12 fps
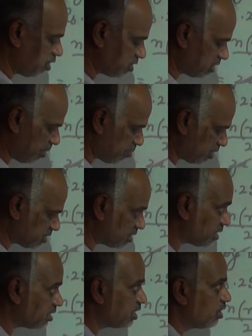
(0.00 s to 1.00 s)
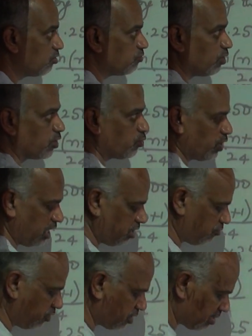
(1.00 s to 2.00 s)
was deposited for
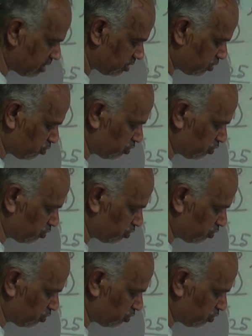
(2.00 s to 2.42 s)
24 months,